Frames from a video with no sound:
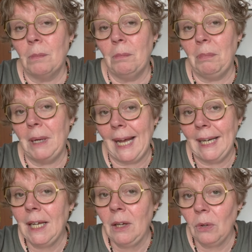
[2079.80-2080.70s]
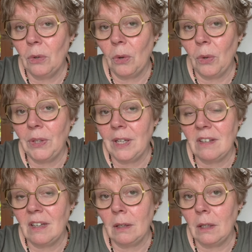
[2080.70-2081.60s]
planning on
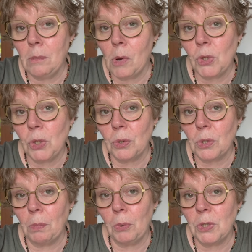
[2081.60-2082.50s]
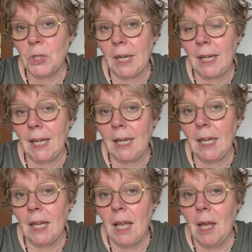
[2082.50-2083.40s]
knitting an emotional support chicken,